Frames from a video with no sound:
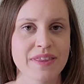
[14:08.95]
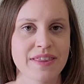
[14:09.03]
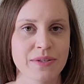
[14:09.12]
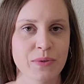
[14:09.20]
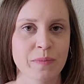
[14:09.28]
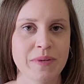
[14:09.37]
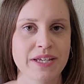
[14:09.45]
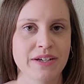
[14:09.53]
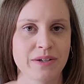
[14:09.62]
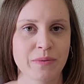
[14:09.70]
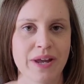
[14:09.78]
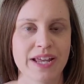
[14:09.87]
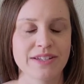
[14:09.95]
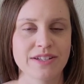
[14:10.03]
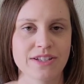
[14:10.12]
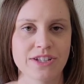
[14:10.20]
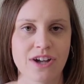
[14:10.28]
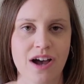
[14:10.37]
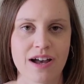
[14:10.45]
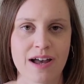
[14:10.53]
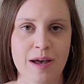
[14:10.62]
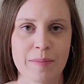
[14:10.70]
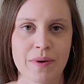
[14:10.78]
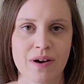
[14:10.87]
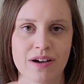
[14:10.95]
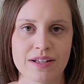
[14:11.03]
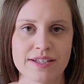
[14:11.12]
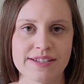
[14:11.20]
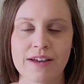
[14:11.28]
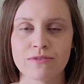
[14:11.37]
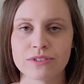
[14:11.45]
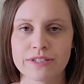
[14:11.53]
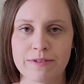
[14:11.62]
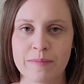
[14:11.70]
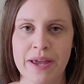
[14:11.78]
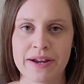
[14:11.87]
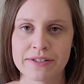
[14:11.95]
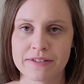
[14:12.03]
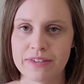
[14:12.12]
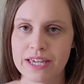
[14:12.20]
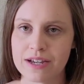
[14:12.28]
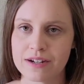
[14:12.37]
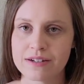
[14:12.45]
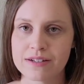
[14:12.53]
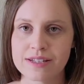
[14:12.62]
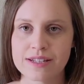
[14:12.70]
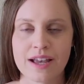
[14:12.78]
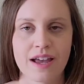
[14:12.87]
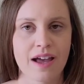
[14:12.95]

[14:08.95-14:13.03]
this would be a good way to stock up on several different pairs of ears